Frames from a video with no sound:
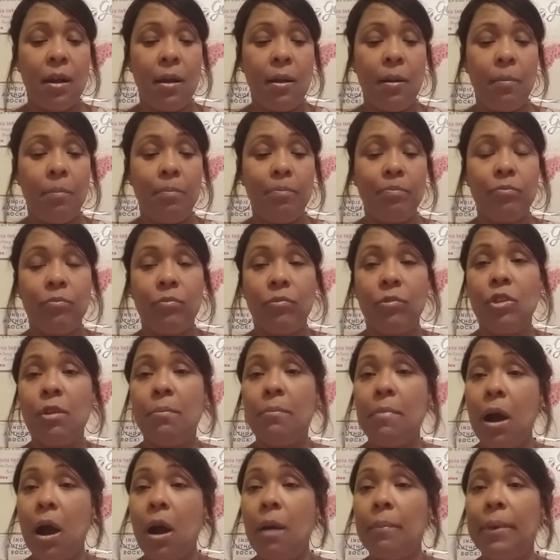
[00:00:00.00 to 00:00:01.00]
the mom
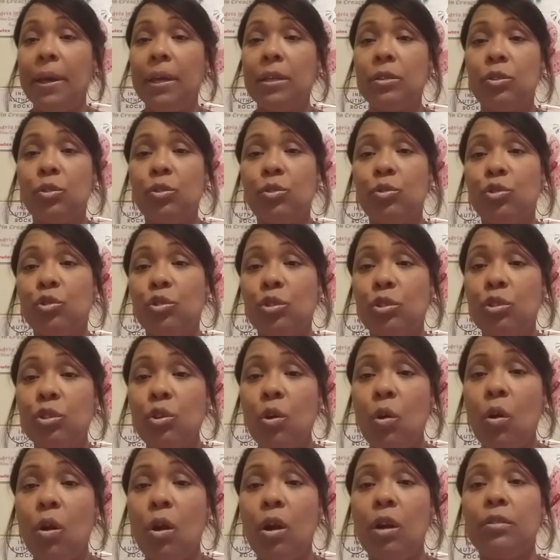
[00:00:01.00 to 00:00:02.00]
answers the door. The
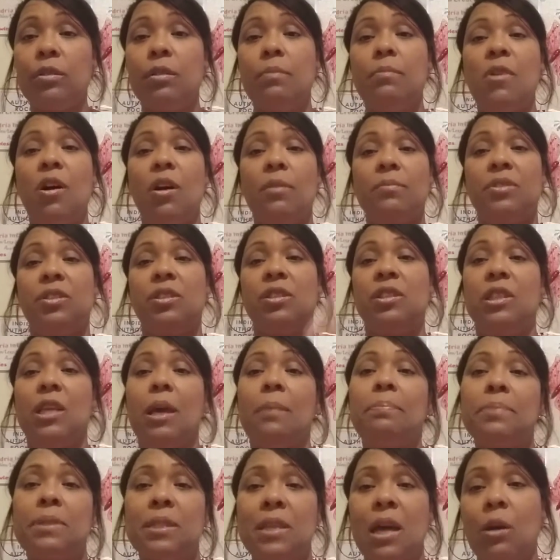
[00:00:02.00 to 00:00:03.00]
mom steps out
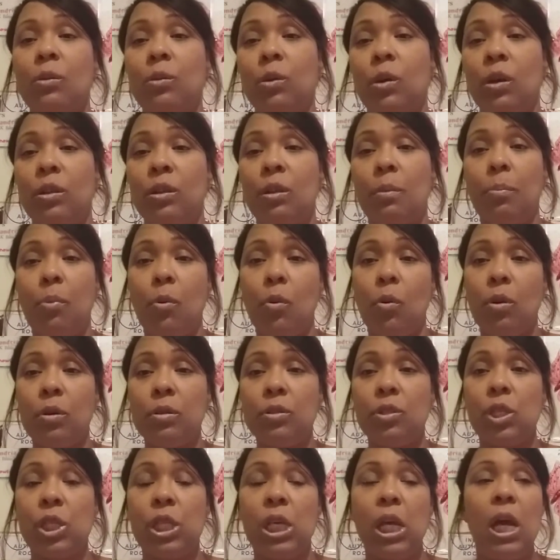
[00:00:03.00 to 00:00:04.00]
on the porch,
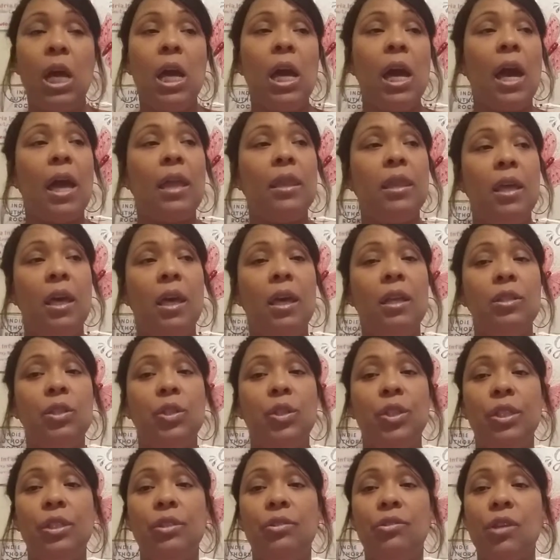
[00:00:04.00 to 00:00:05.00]
and then she's
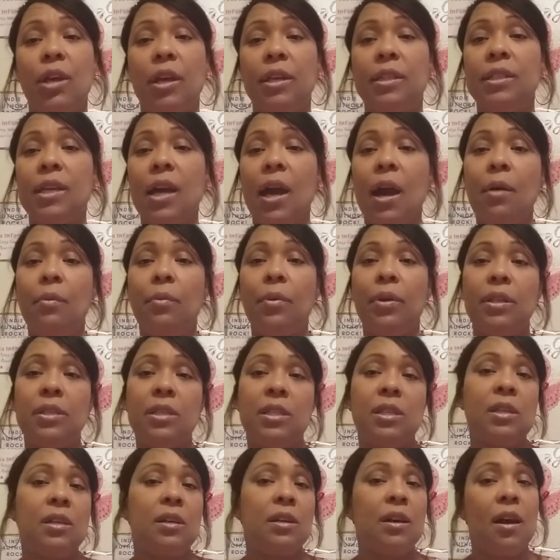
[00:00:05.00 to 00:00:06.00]
like, yeah, I wanted to
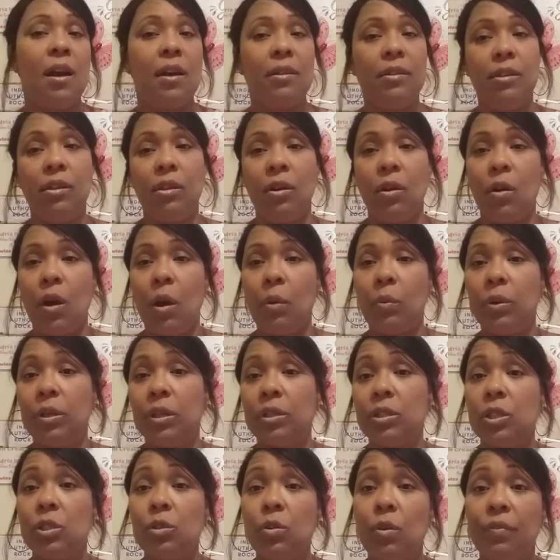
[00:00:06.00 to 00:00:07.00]
know if he
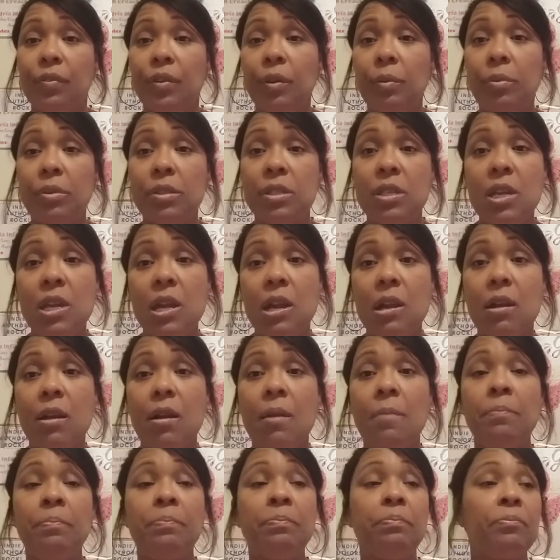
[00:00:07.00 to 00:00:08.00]
was here.
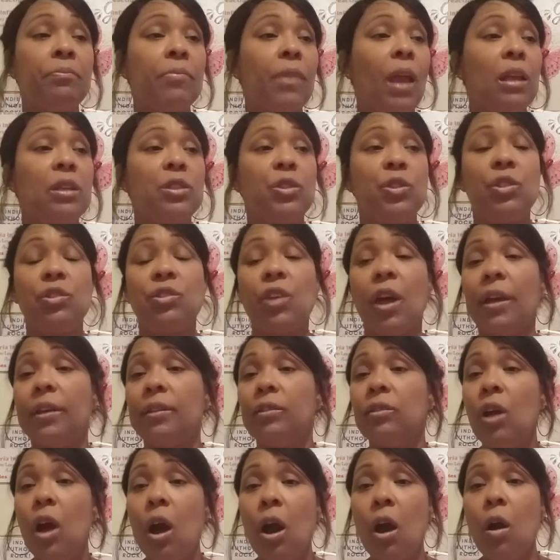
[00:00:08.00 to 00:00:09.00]
And she's like,
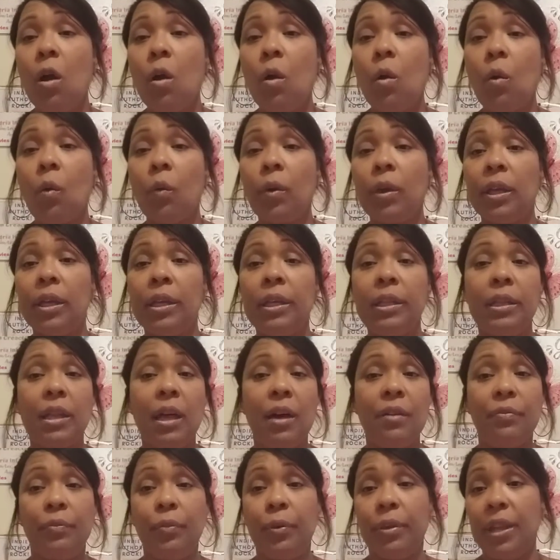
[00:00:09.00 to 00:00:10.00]
no, he left with
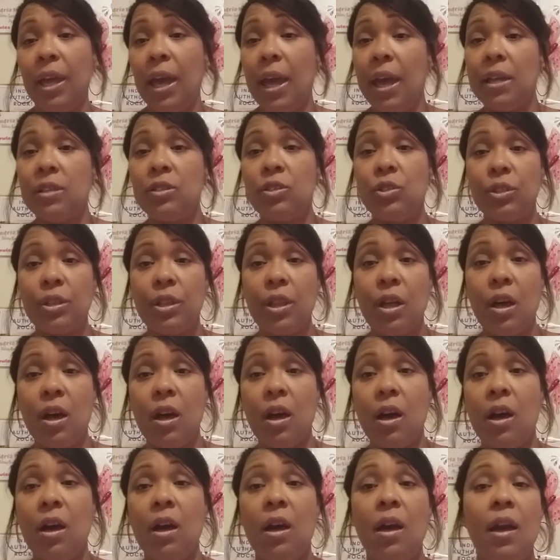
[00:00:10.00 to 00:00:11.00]
Angela.
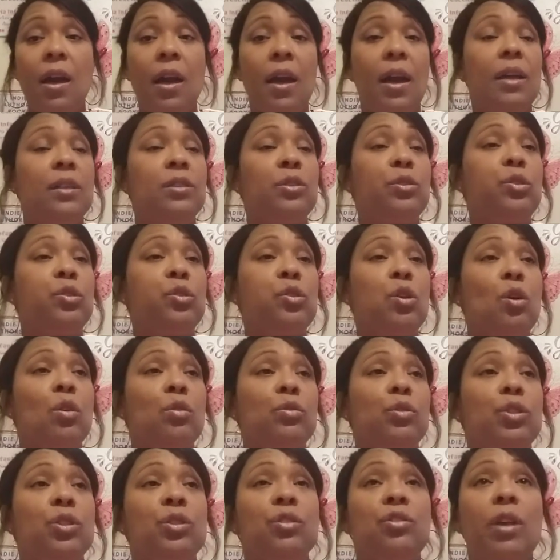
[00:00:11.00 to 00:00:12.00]
And so she's
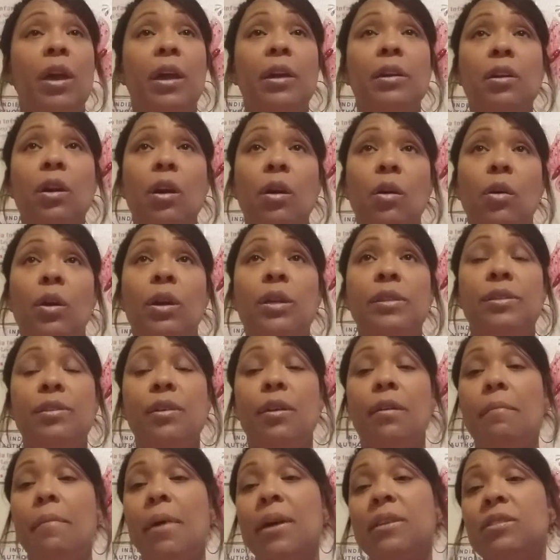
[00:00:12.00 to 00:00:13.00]
like, is there a
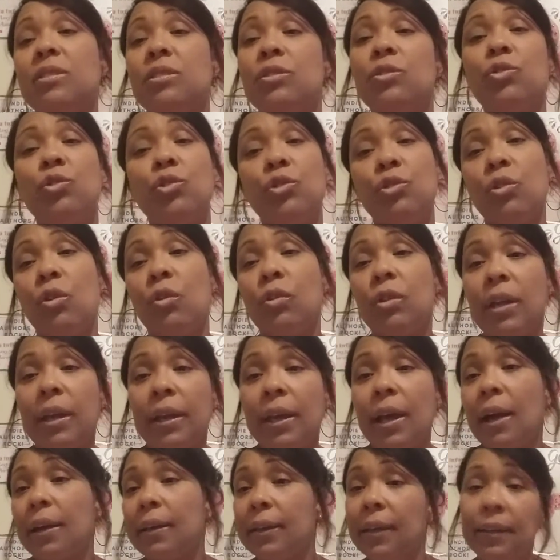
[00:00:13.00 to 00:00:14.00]
message, like I can
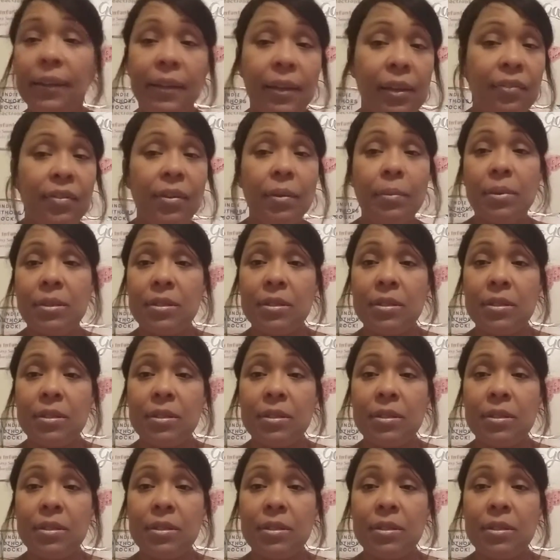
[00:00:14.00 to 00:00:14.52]
give him or something like